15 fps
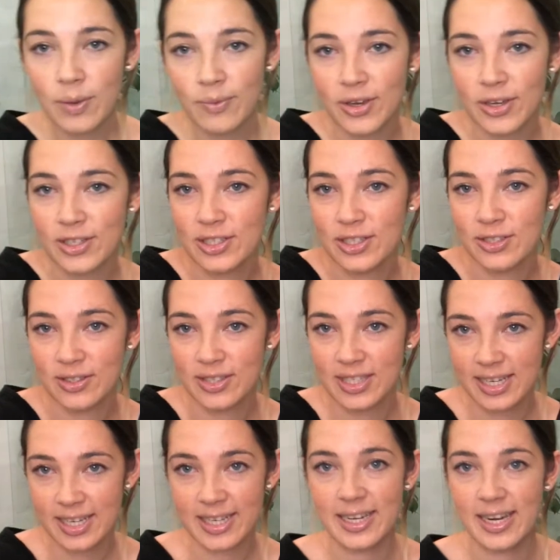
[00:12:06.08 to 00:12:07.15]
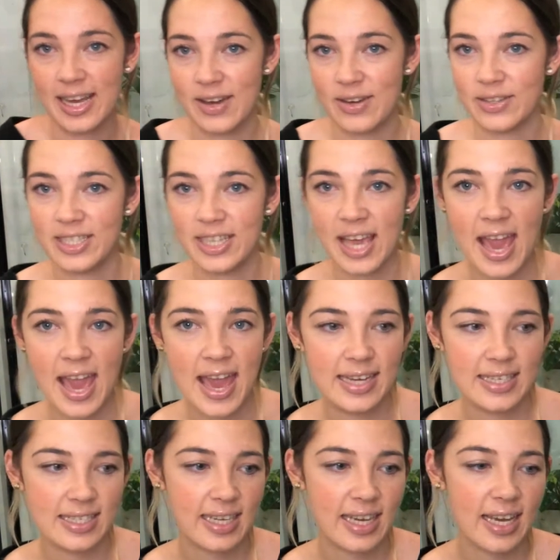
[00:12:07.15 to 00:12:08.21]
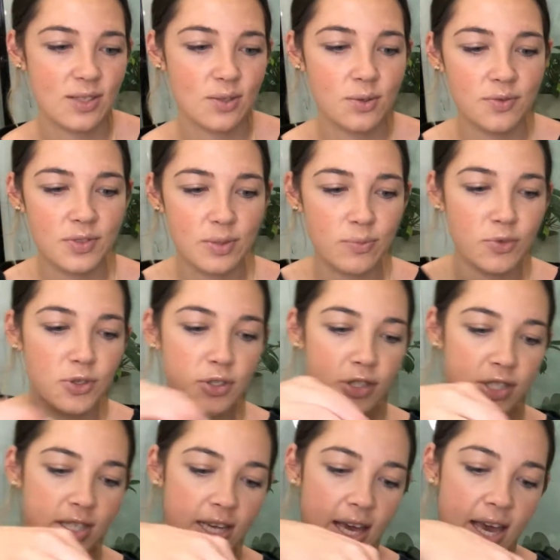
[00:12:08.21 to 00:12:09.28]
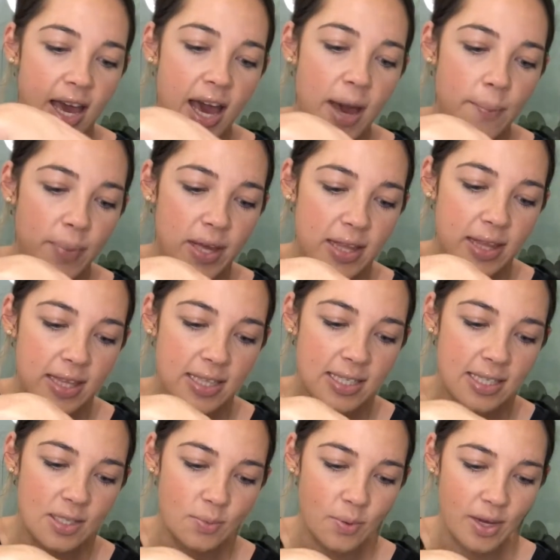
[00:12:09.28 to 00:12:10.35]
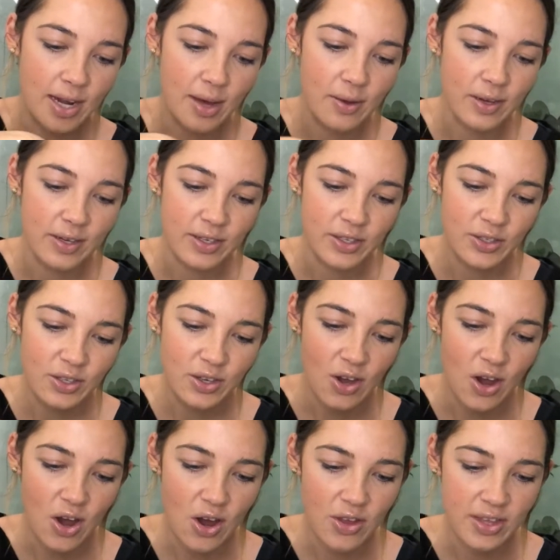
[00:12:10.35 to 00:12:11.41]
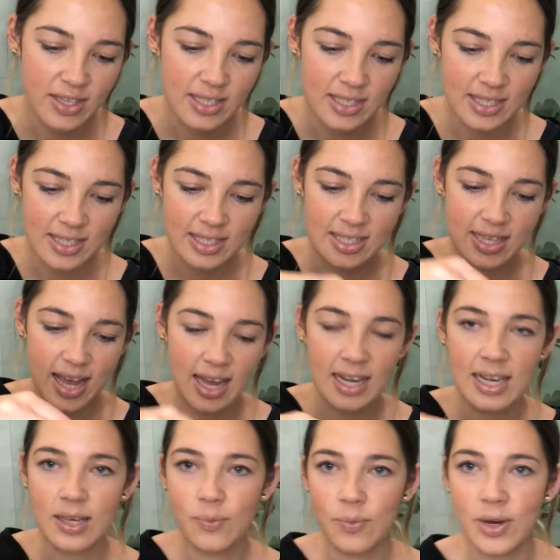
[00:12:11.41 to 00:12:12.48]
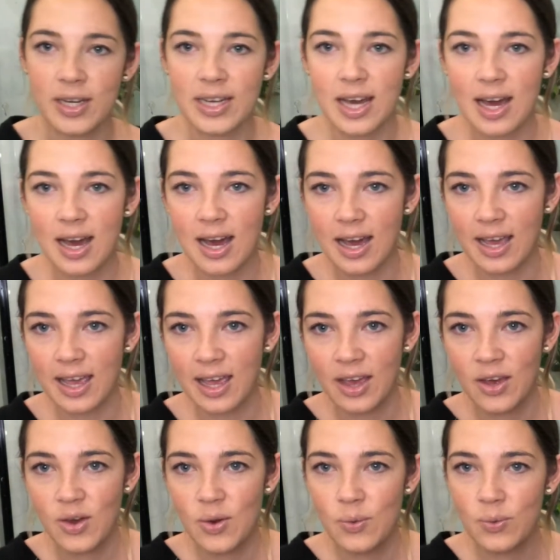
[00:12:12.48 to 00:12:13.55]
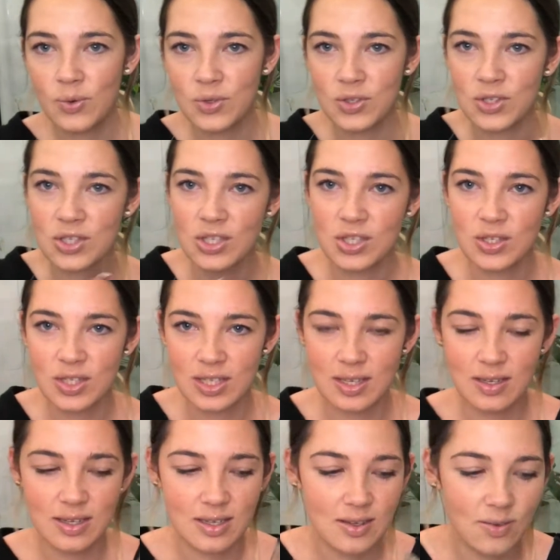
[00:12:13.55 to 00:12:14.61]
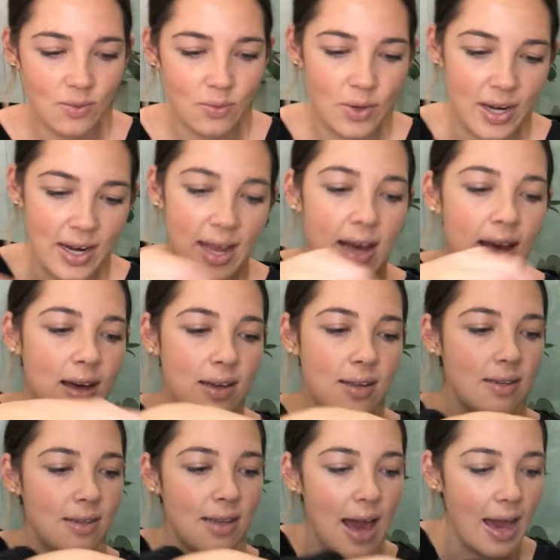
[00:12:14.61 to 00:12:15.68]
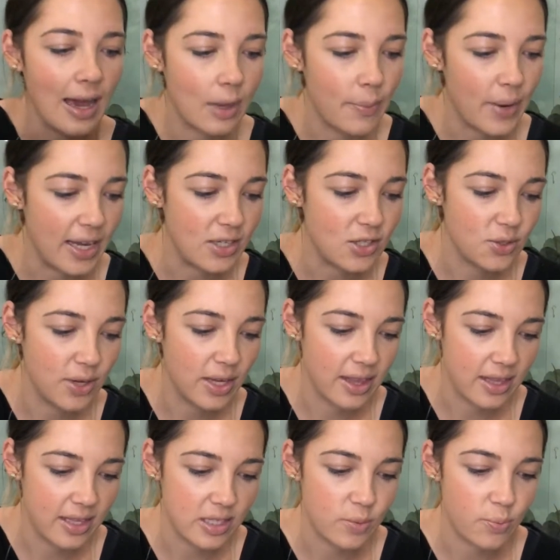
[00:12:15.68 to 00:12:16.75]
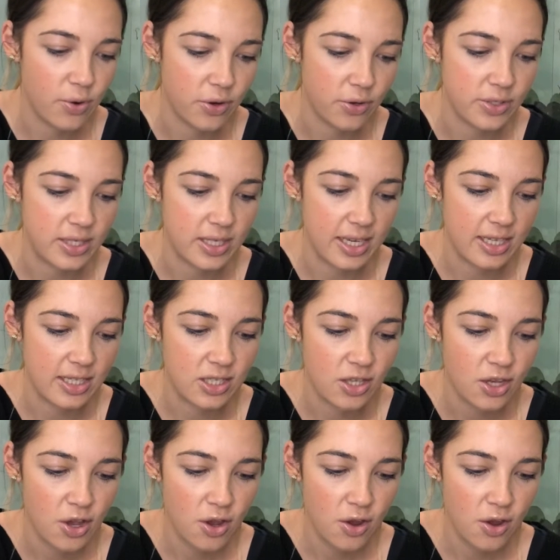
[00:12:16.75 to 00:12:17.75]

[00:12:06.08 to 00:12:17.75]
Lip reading: I'm going to do is take it out and cut off some roots. But this is what this is exactly what I like about doing this process